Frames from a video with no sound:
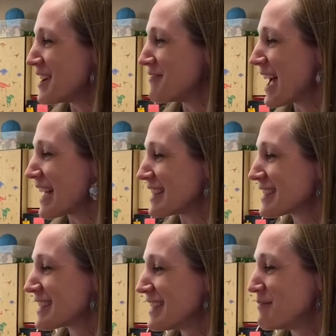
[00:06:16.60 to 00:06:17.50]

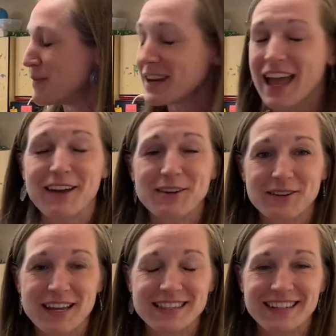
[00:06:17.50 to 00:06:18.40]
has been at
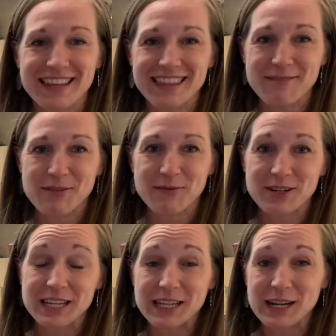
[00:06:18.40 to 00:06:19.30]
Horizon, I think, before
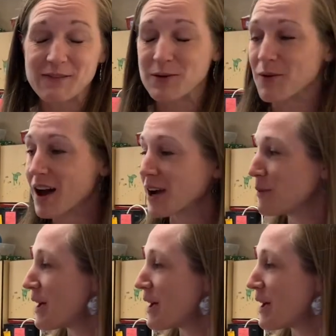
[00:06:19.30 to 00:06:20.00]
she could even walk.